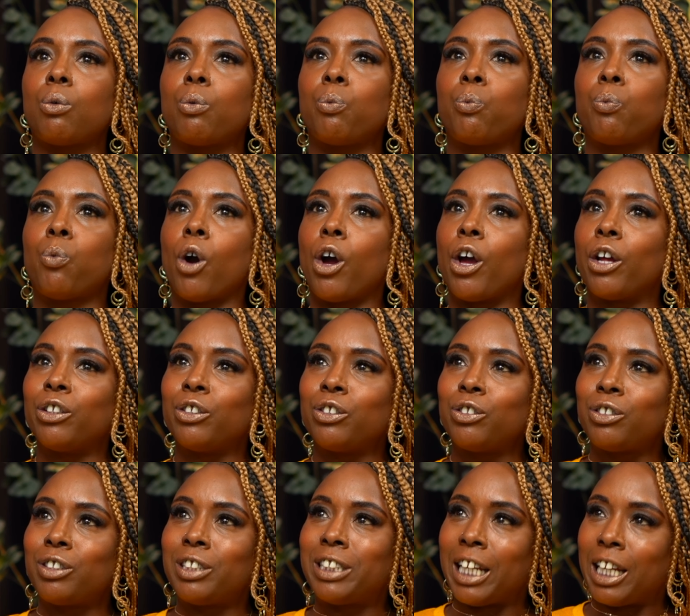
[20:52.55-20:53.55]

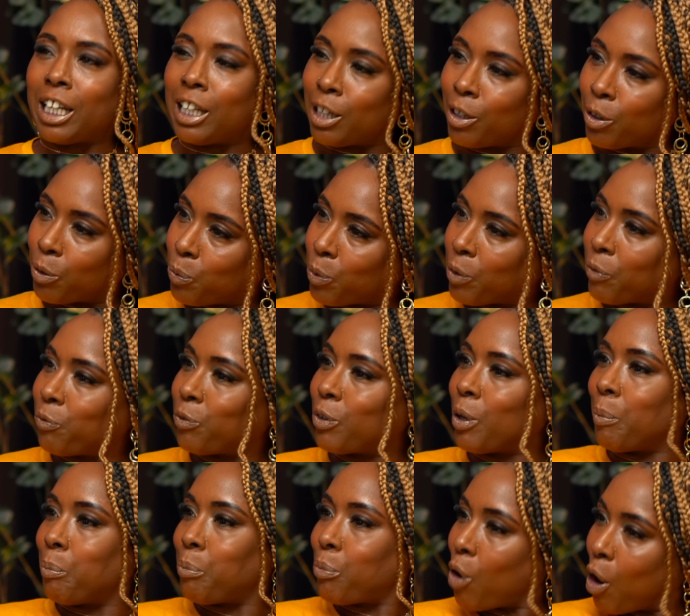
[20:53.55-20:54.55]
weren't dealing with
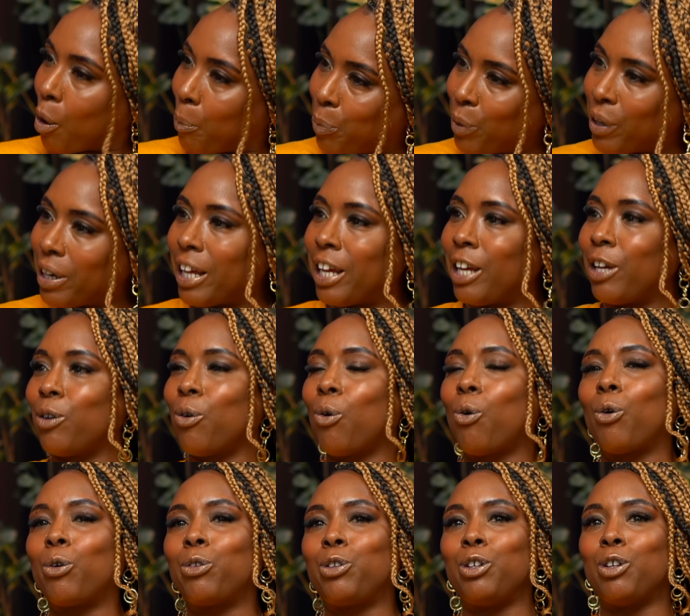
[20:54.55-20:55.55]
them properly or
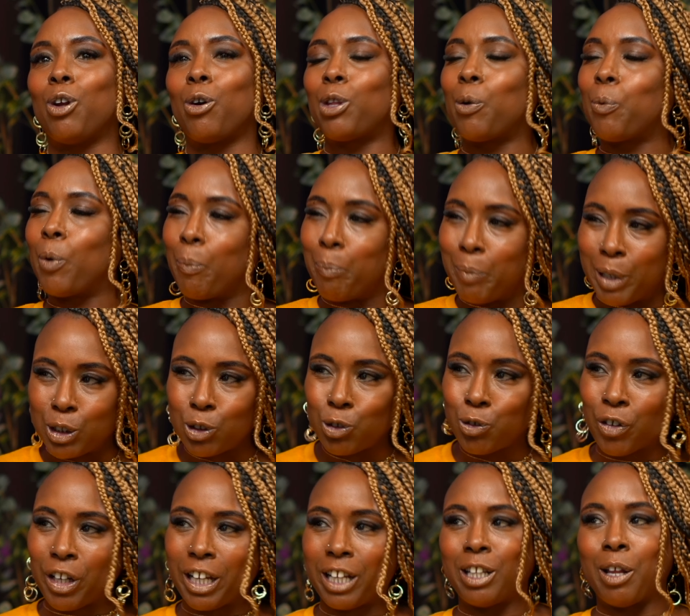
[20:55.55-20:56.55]
right. you know they were
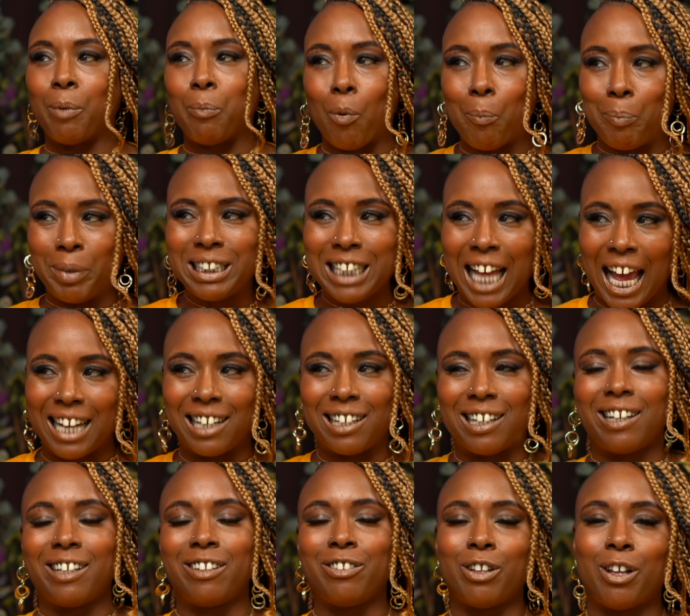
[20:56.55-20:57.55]
mistreating them or
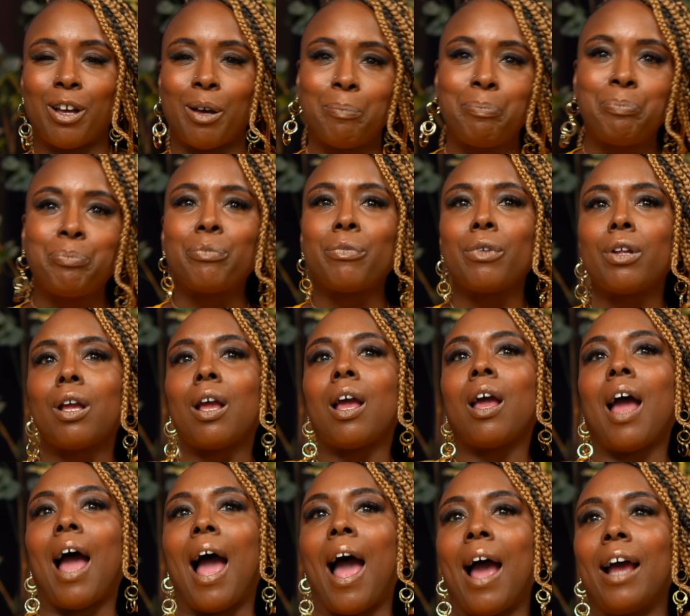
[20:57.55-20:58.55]
mishandling right. them right
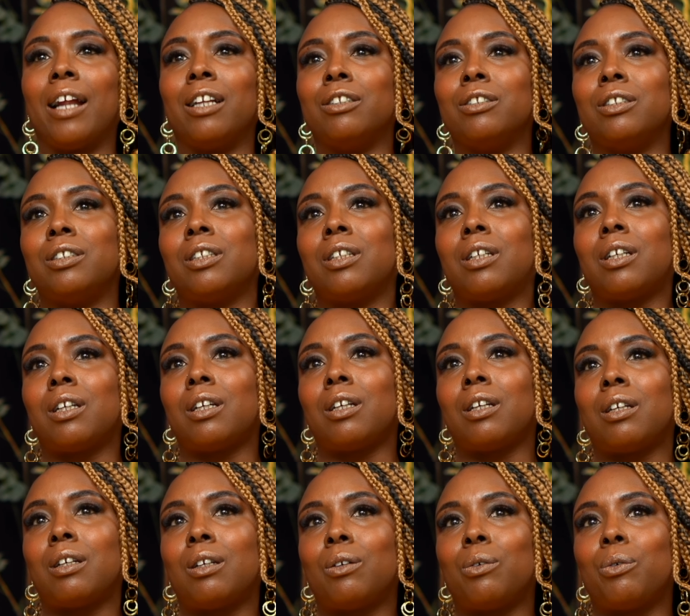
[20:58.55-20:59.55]
and
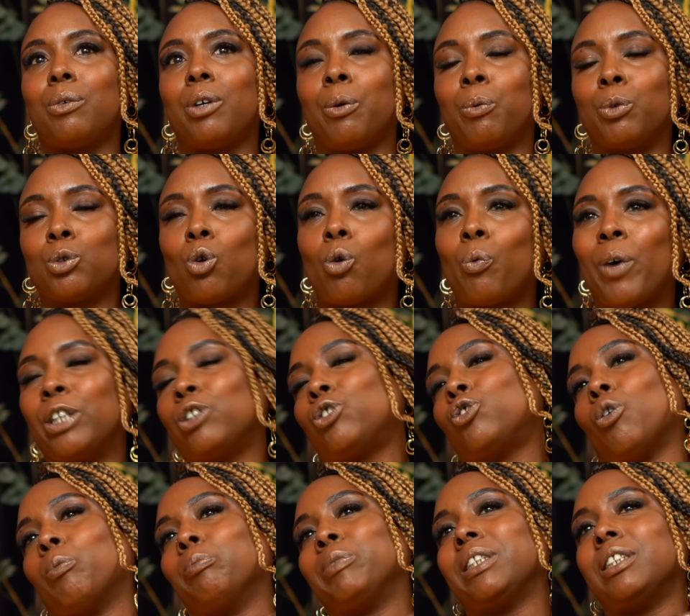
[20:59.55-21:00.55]
it was always
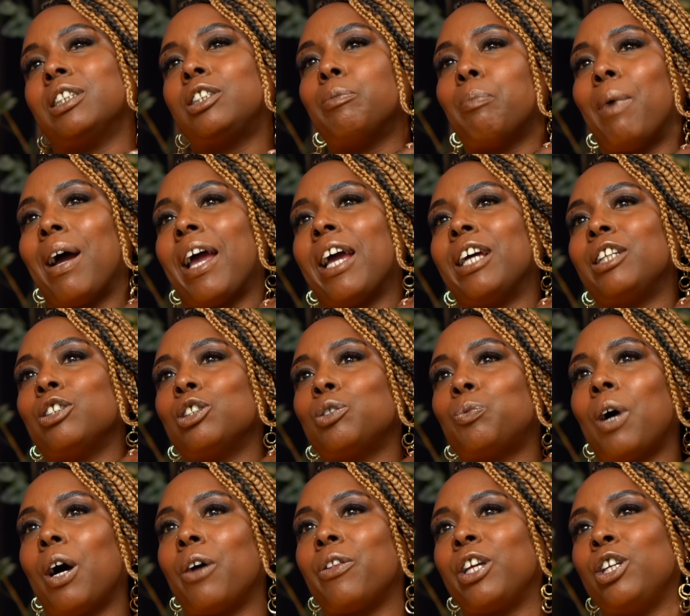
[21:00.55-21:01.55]
drummed into my head
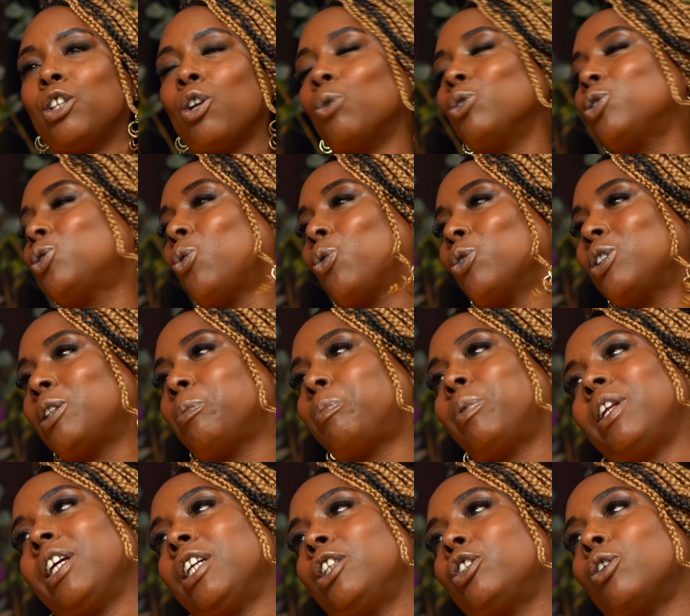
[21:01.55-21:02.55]
as well that you don't talk to
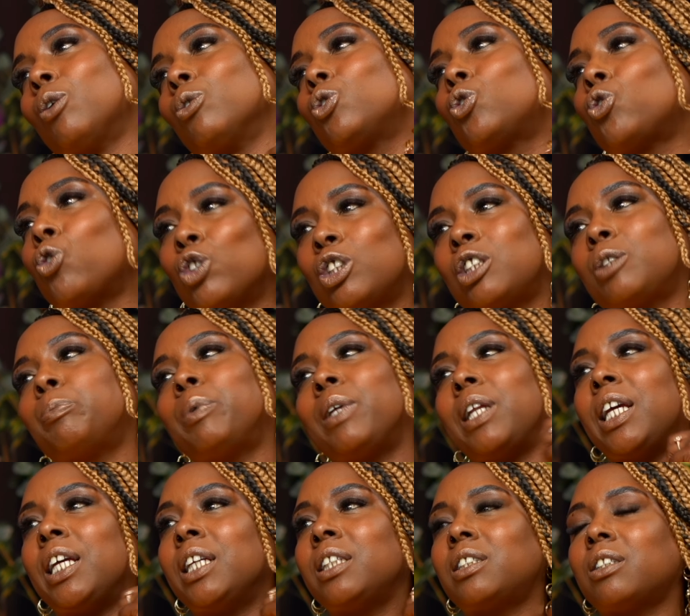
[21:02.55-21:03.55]
police you don't trust
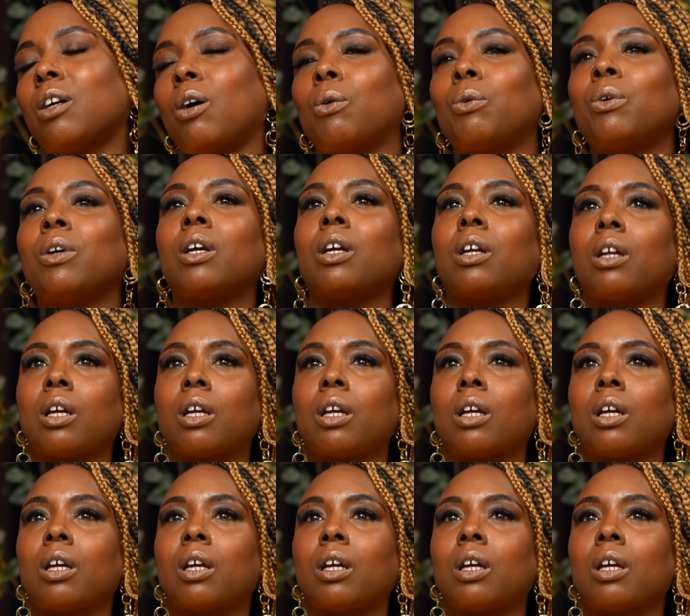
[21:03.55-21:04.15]
police so